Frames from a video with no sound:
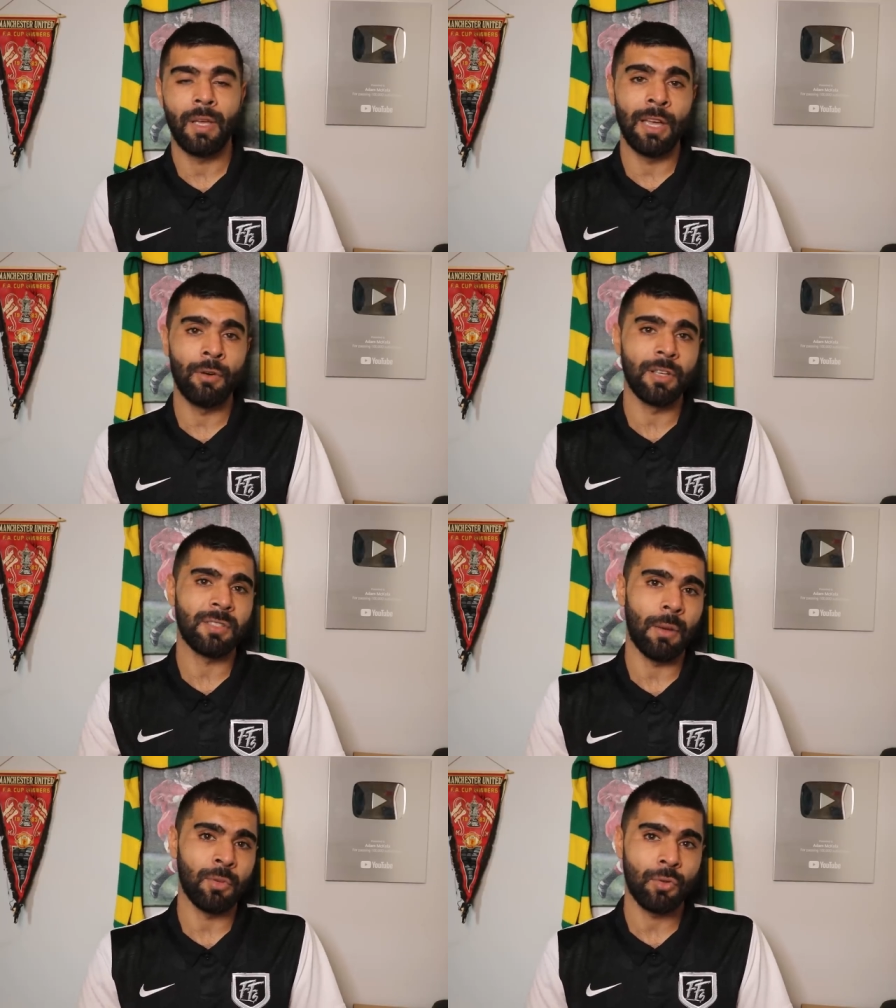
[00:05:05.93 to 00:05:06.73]
illness
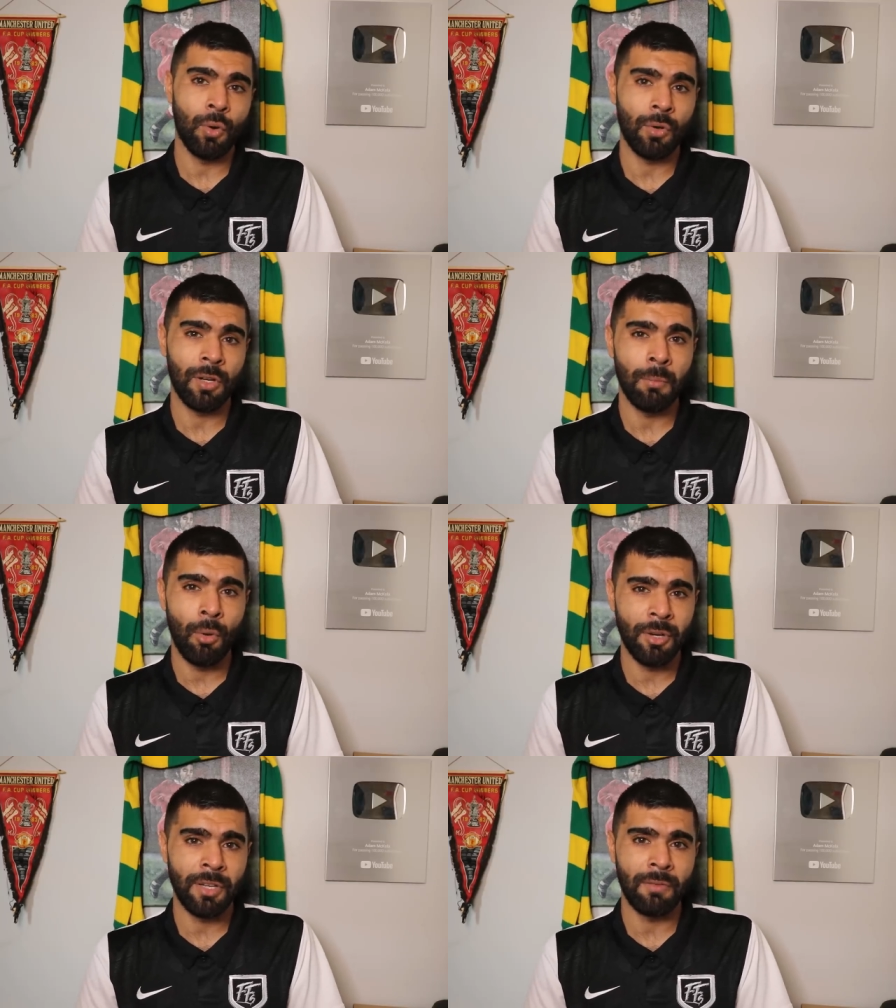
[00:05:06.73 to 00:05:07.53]
that was called on the
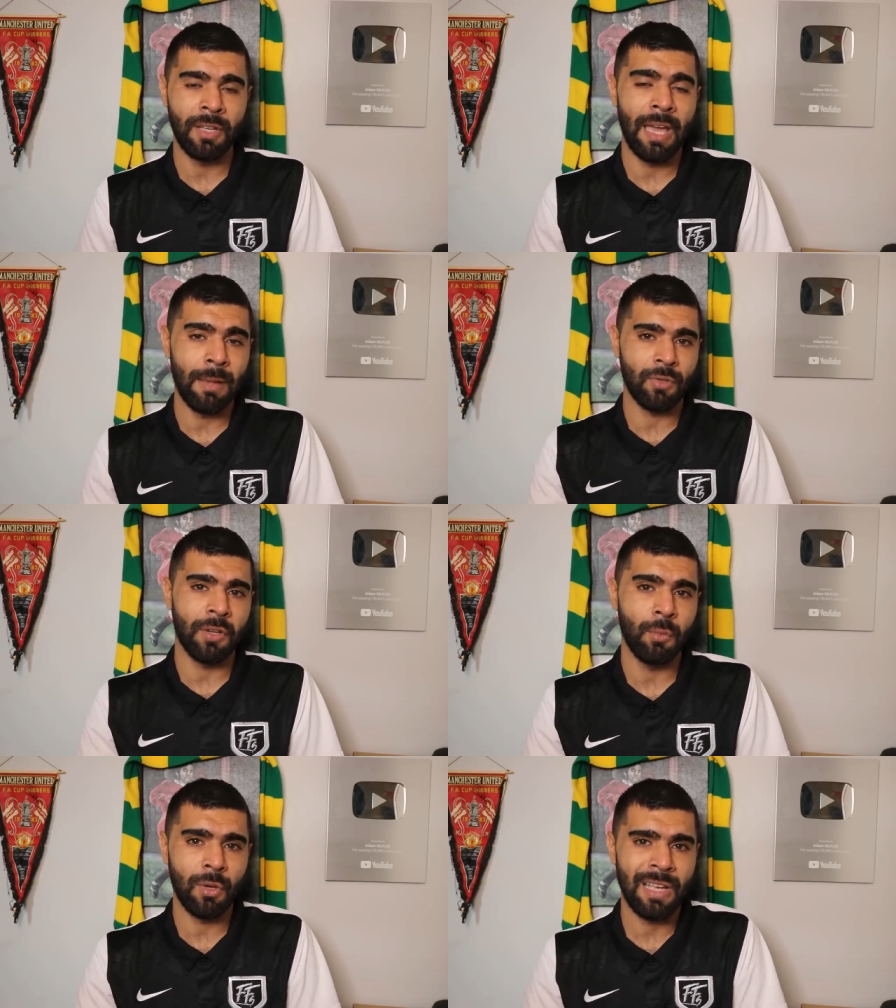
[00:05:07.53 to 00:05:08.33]
morning of the game, so
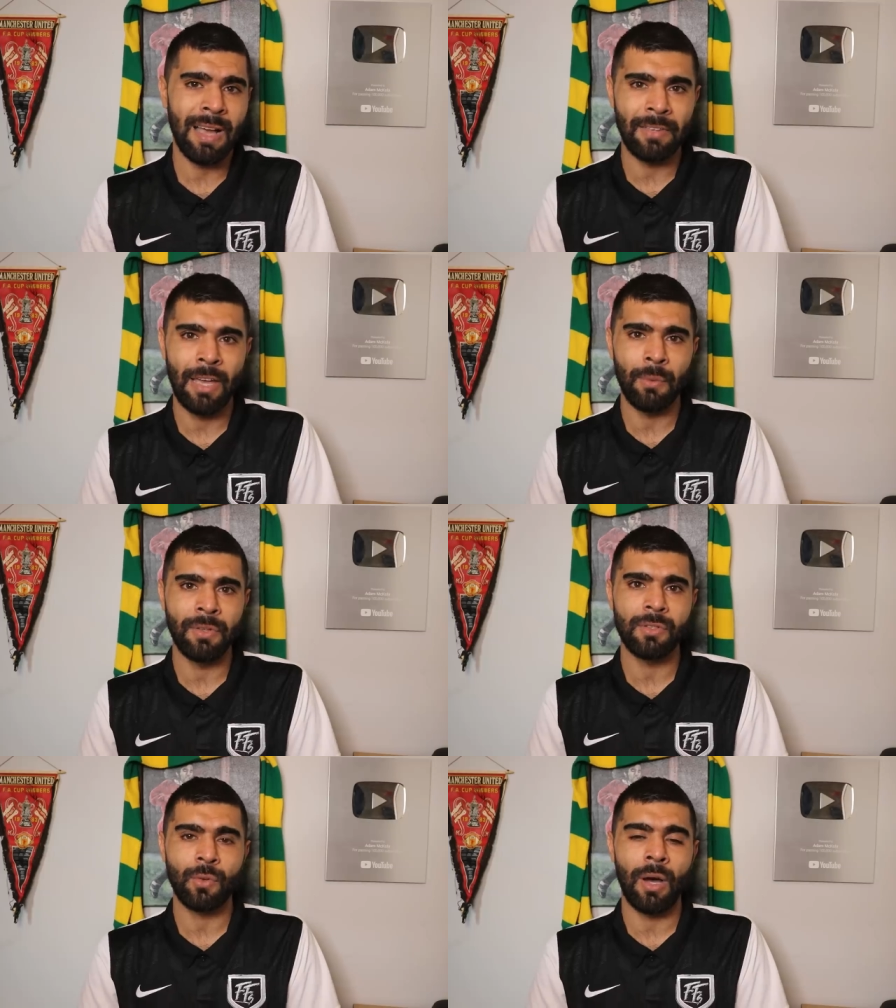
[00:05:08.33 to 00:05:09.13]
he was out there with
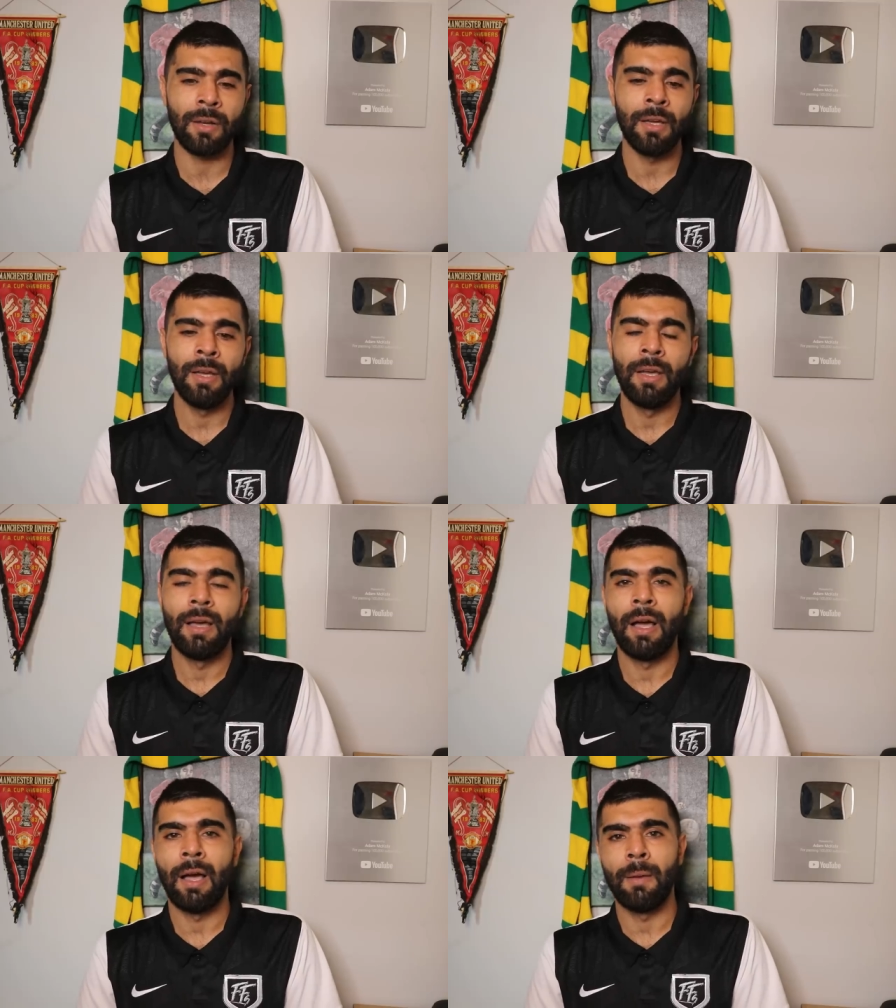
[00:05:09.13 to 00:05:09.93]
the squad
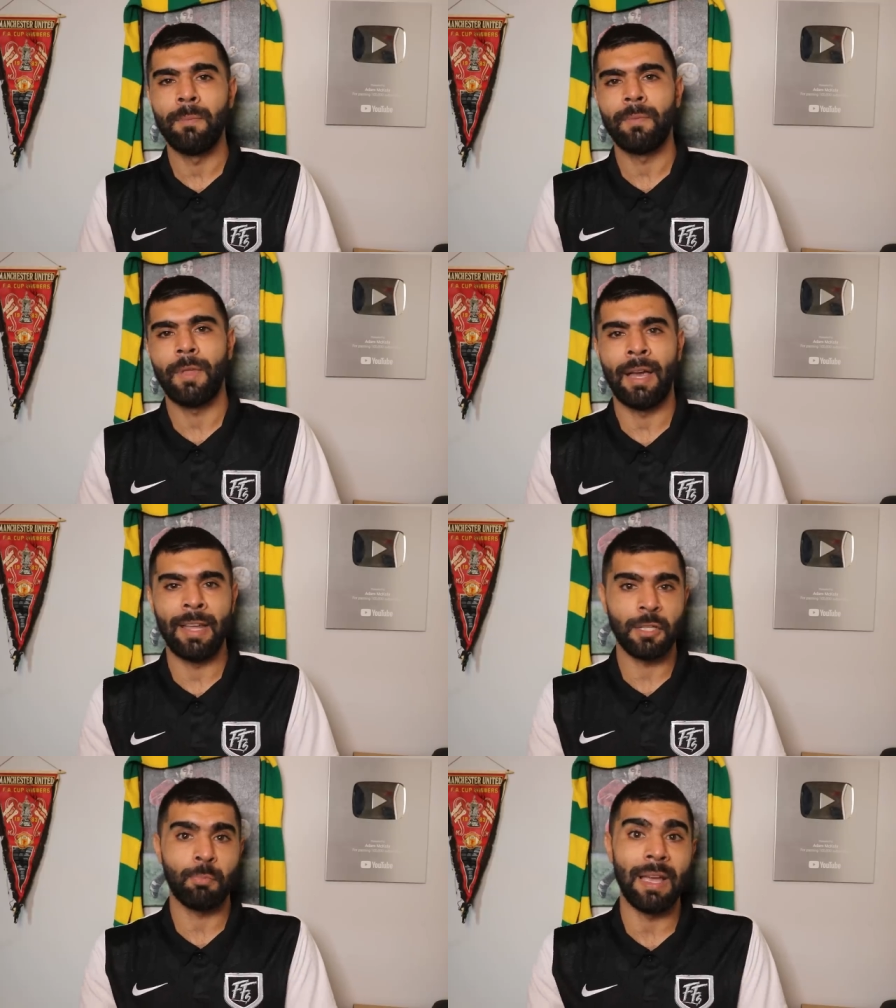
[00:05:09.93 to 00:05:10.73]
um, and
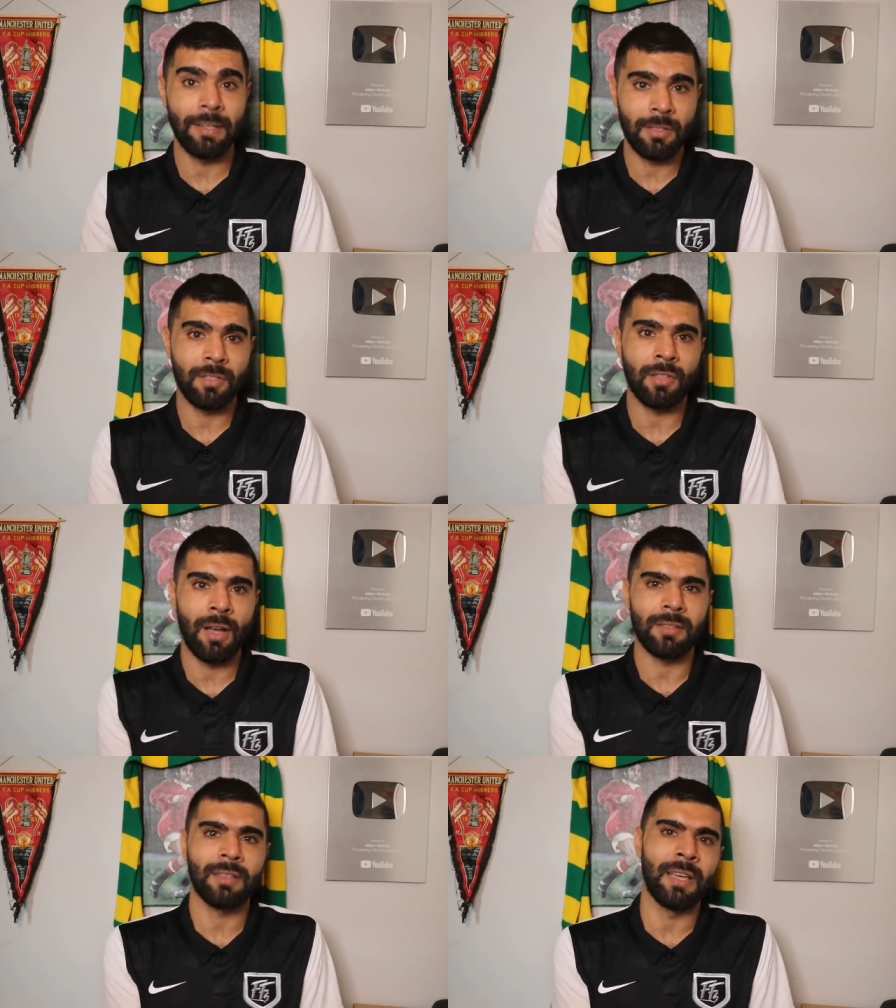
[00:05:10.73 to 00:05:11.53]
expected to
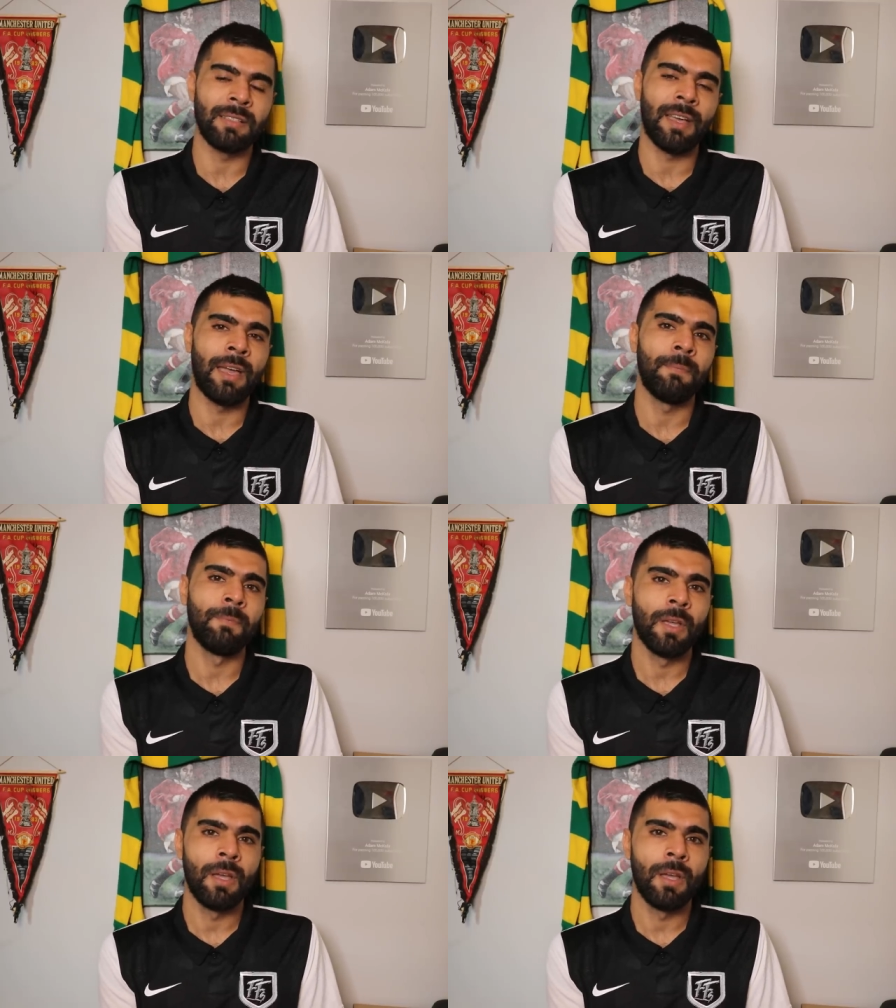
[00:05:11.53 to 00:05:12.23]
start today's game,